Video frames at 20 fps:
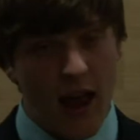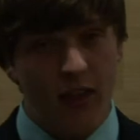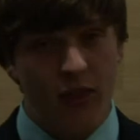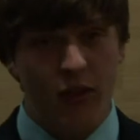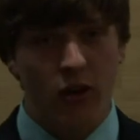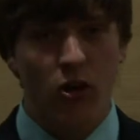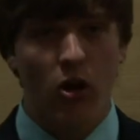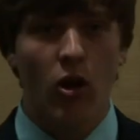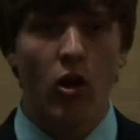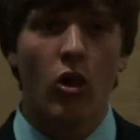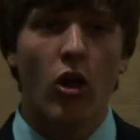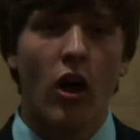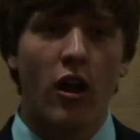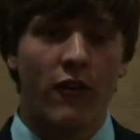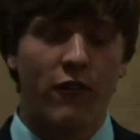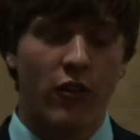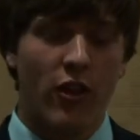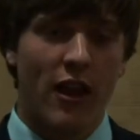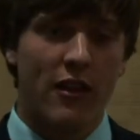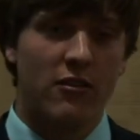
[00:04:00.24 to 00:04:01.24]
and there are a lot
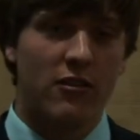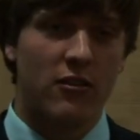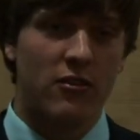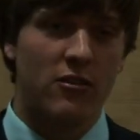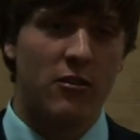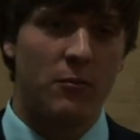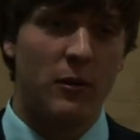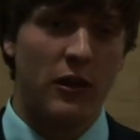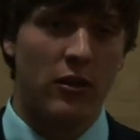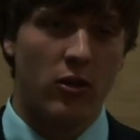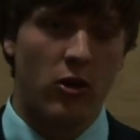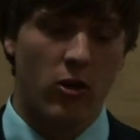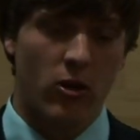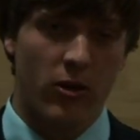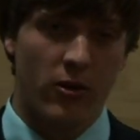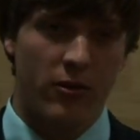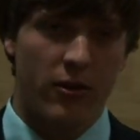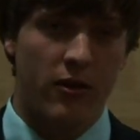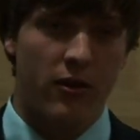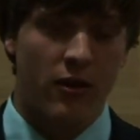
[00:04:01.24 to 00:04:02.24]
of lessons to be
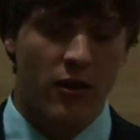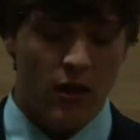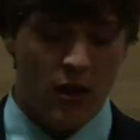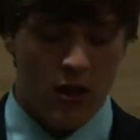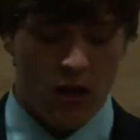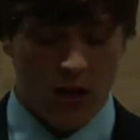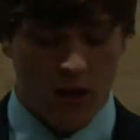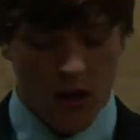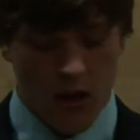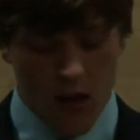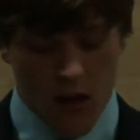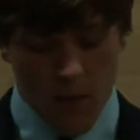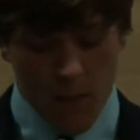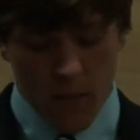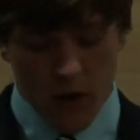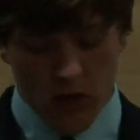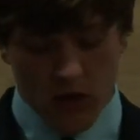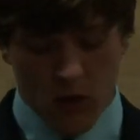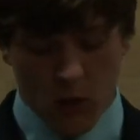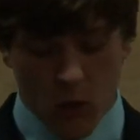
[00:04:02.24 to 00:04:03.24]
learned.
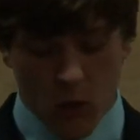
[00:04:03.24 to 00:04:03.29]
But the